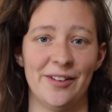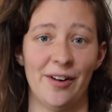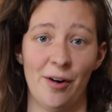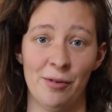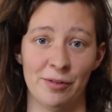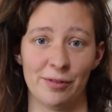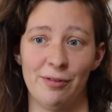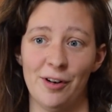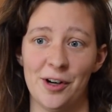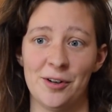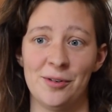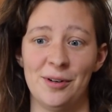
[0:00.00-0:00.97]
the
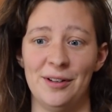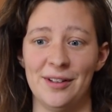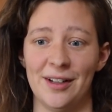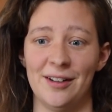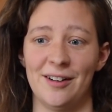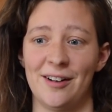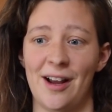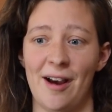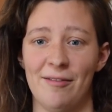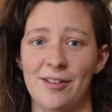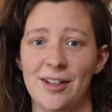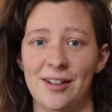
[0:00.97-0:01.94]
overflow, and then not
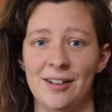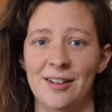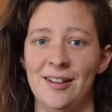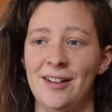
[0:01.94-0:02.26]
having